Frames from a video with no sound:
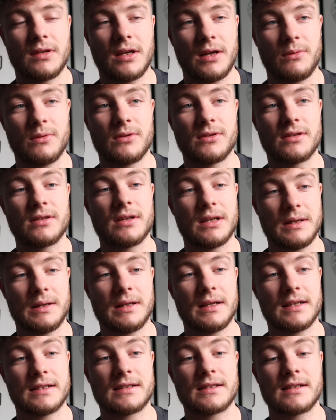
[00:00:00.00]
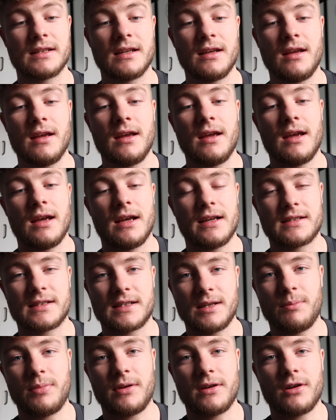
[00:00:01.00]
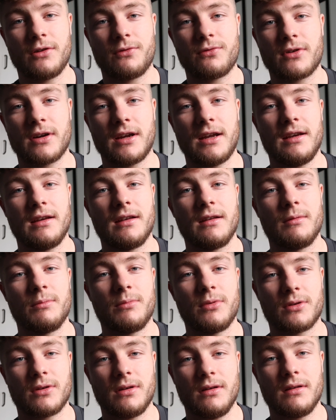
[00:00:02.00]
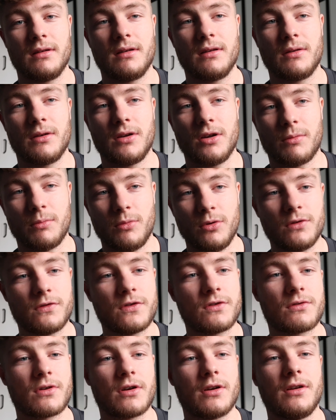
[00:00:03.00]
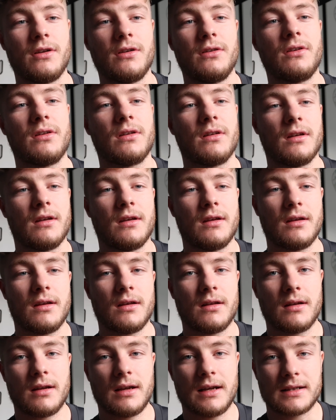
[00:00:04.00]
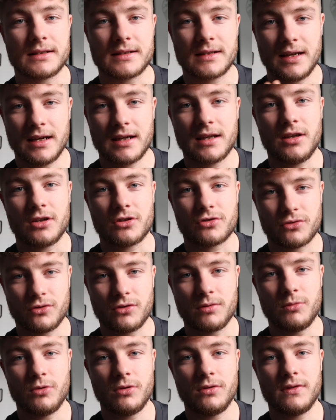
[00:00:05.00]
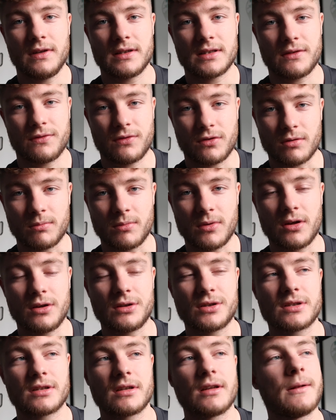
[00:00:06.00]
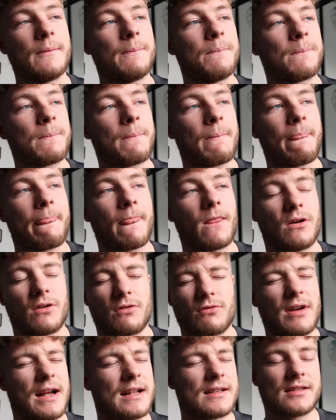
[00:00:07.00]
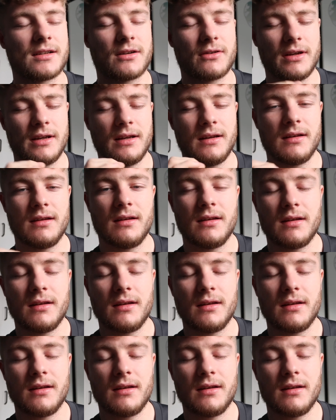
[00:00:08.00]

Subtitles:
It's a simple enough ride, but you're moving around. It's taking you through the movie as if you're the mouse, or the rat, sorry.